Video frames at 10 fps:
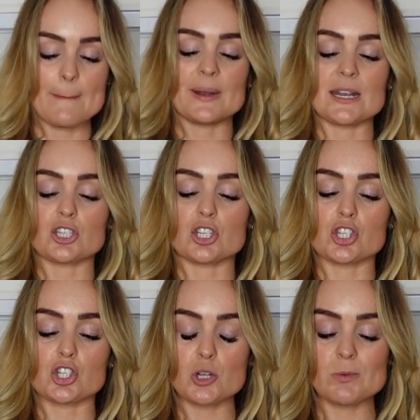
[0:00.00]
But it's just
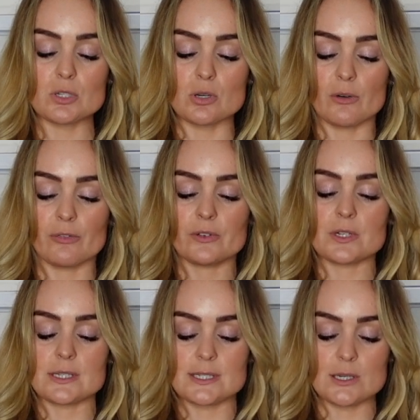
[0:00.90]
super soft,
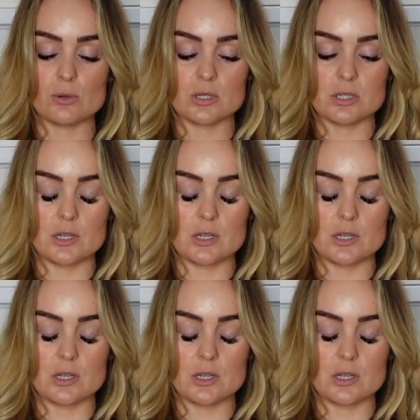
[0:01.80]
silky,